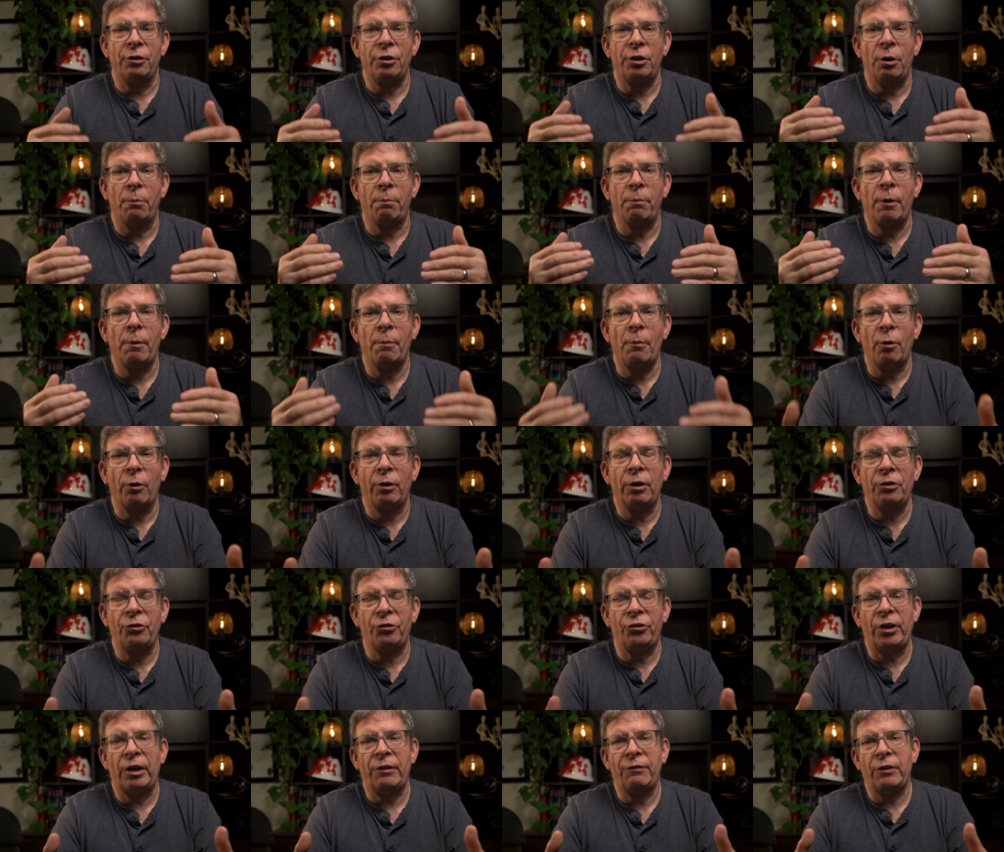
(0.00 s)
You're
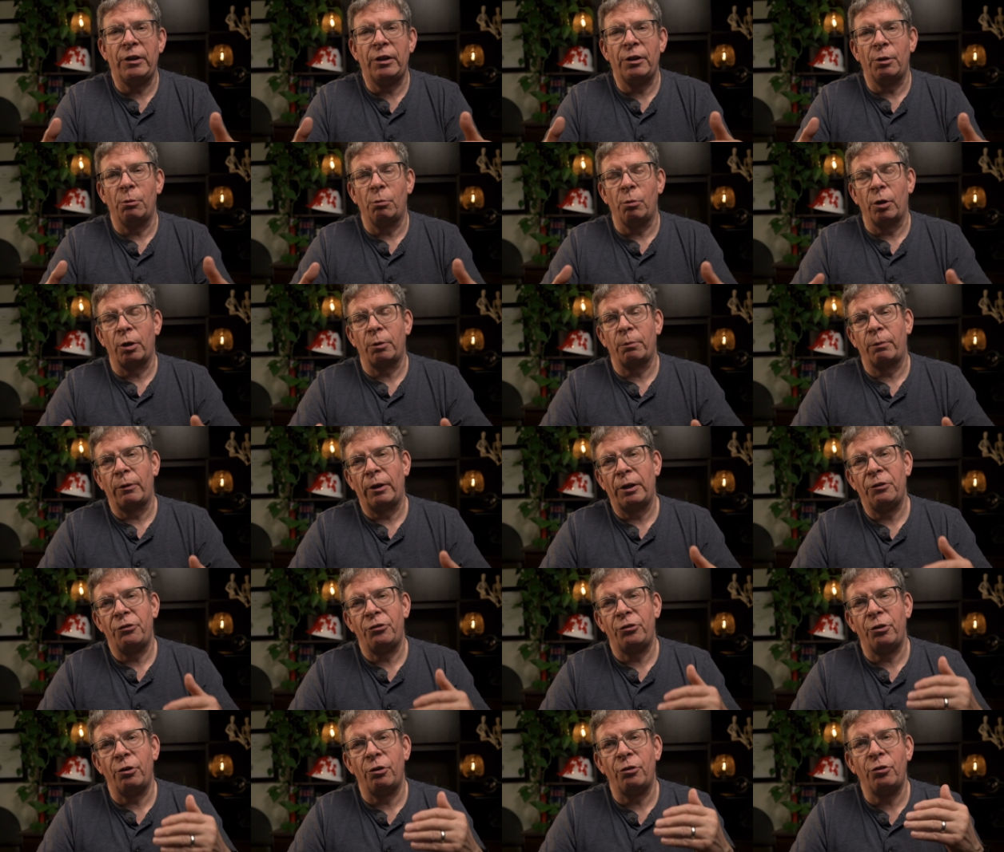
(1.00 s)
promoting safety in the
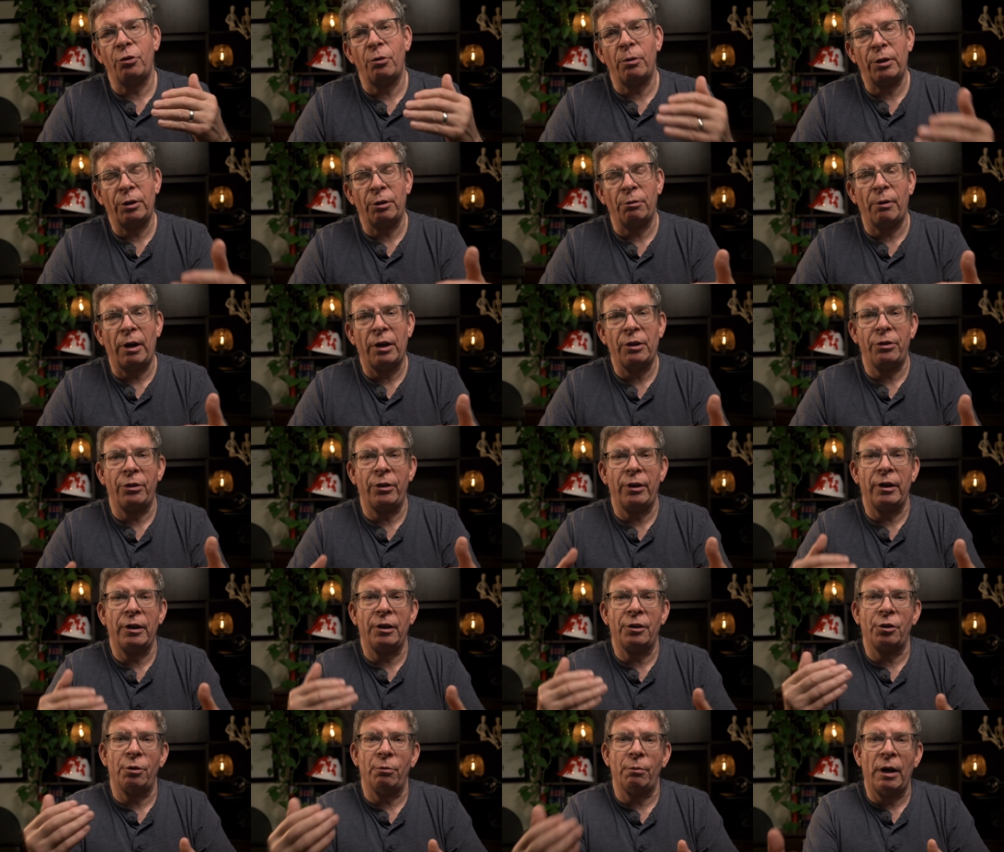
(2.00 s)
workplace. You're doing the right
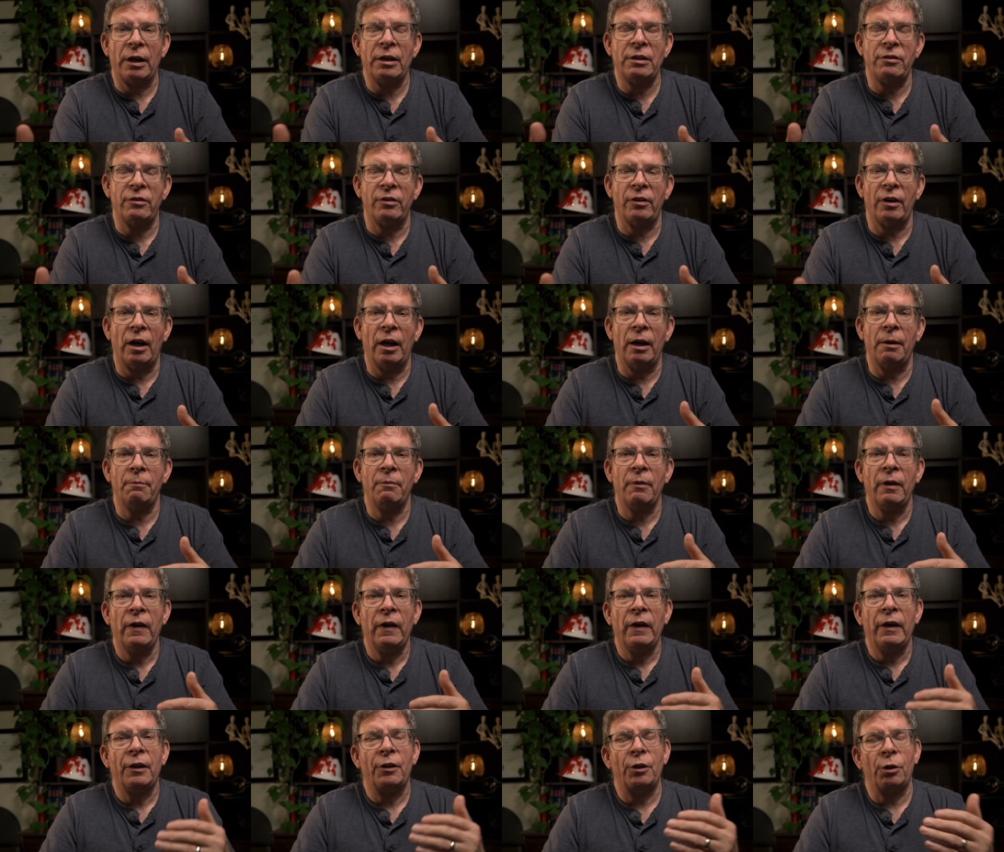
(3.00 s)
thing at the right time,
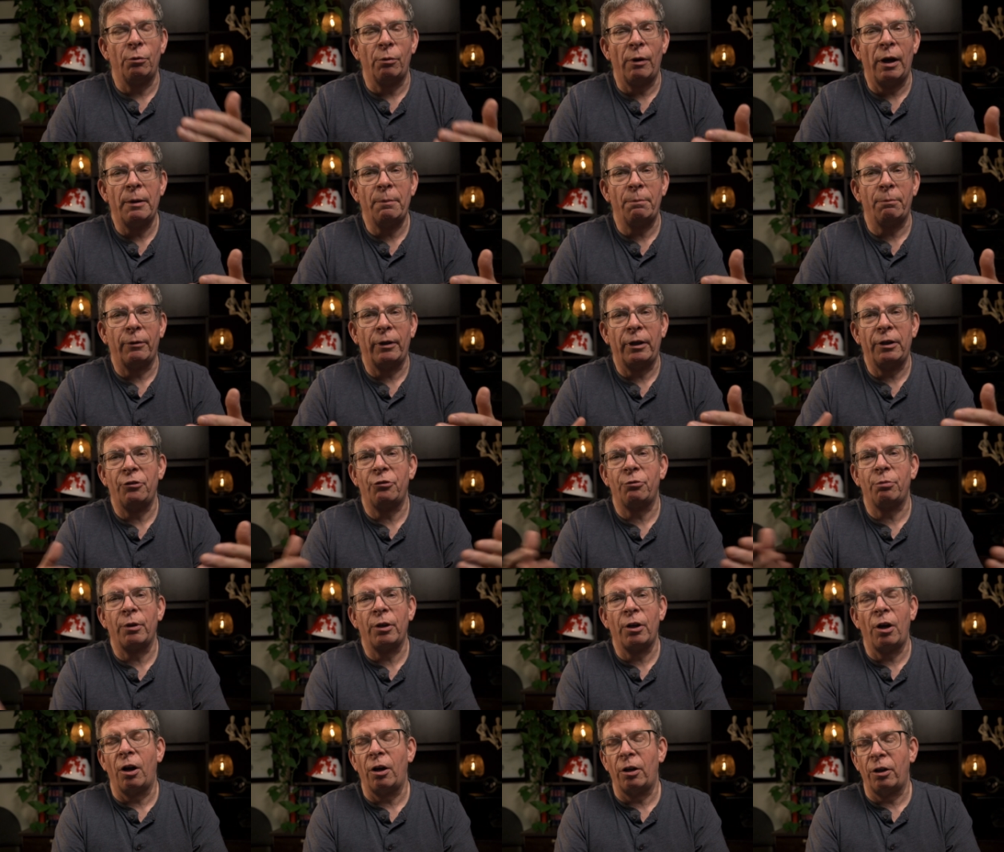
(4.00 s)
in the right place,
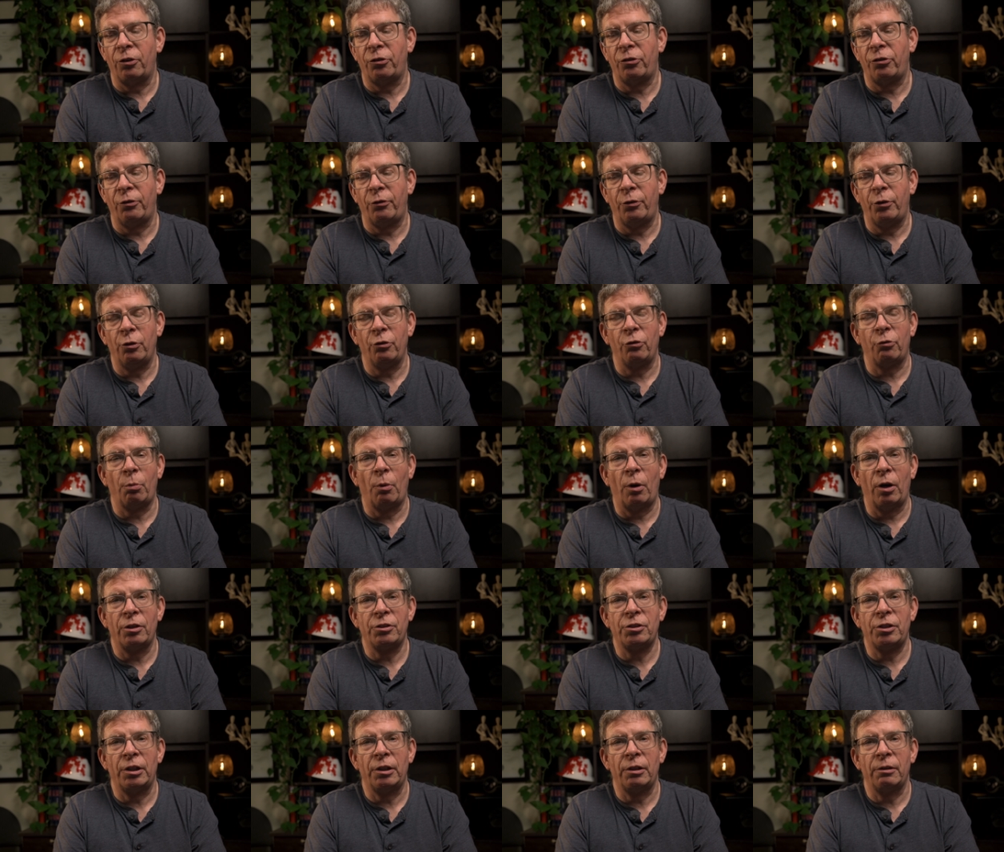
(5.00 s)
regardless of who's
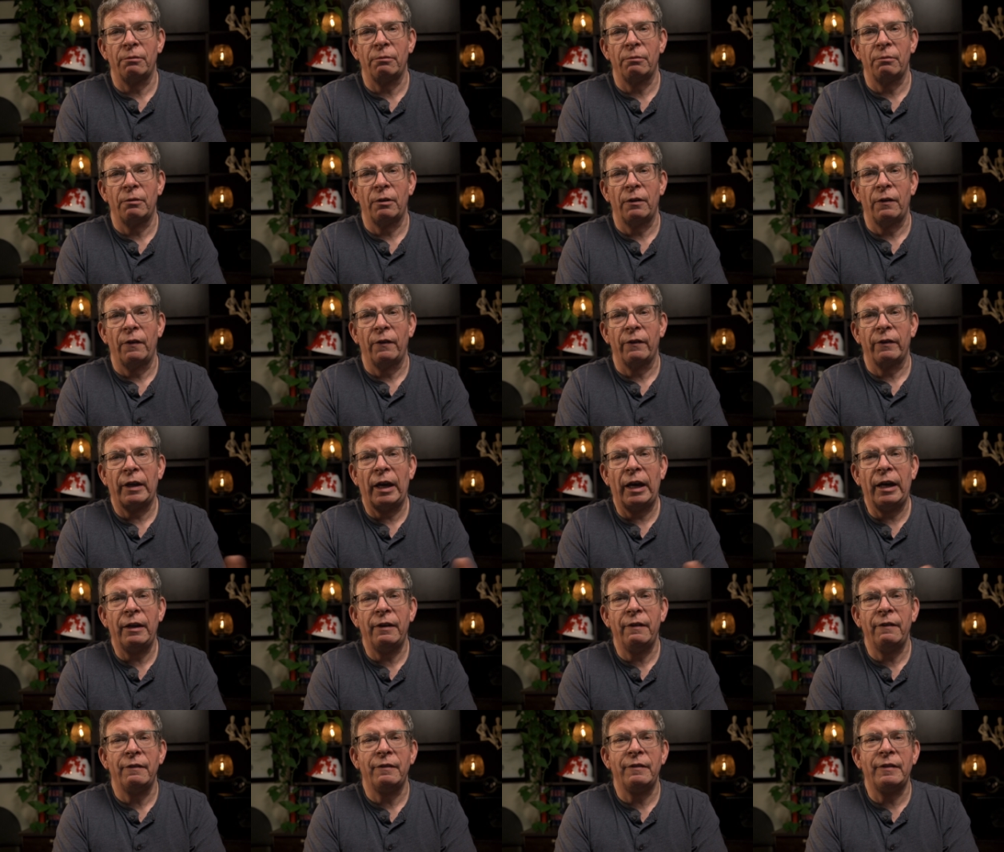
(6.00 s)
watching.
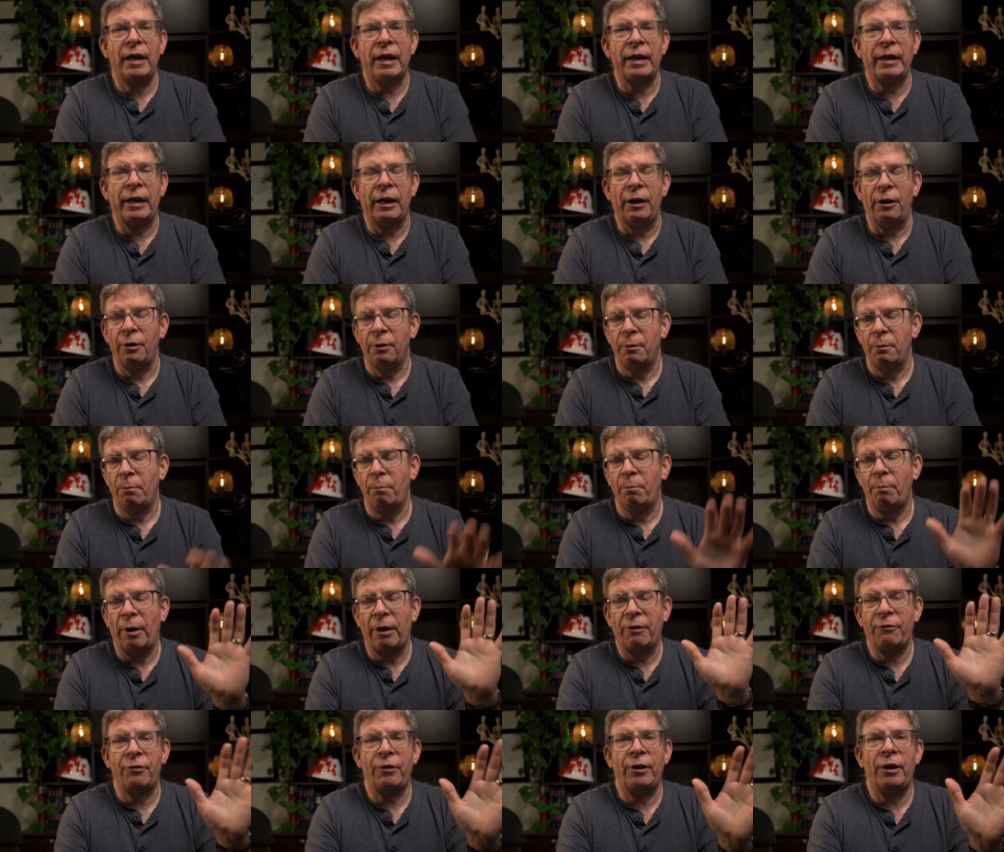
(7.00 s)
Okay? Take care.
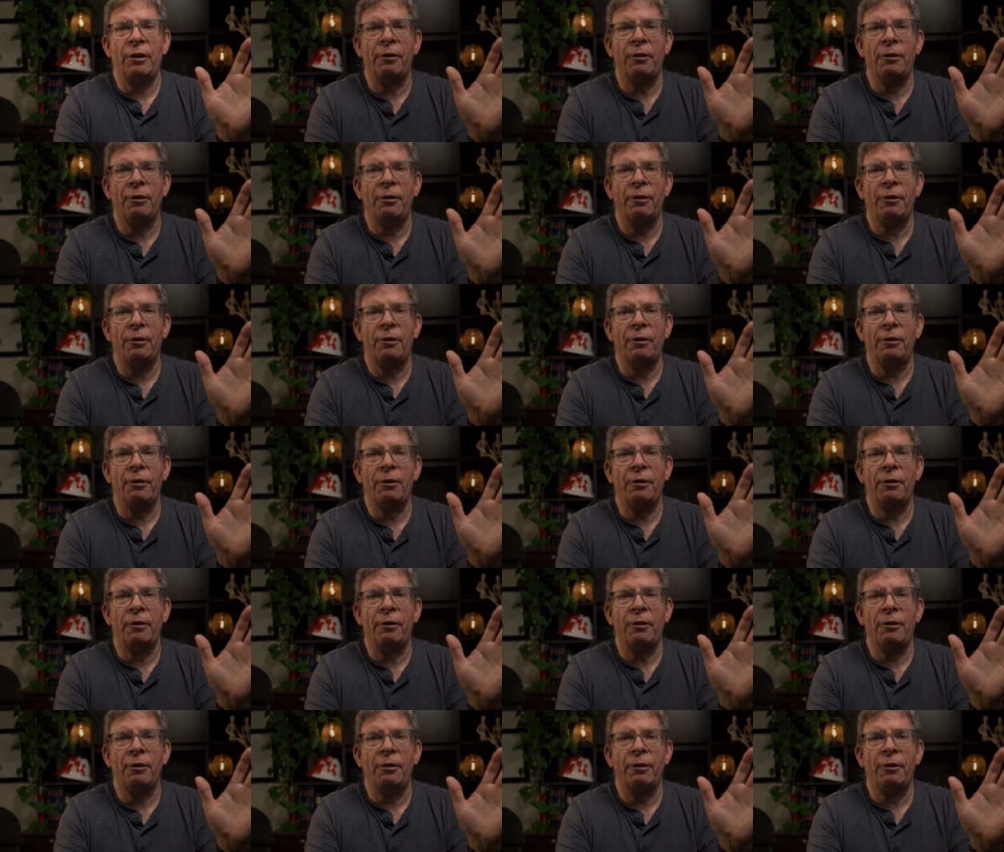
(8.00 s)
Bye for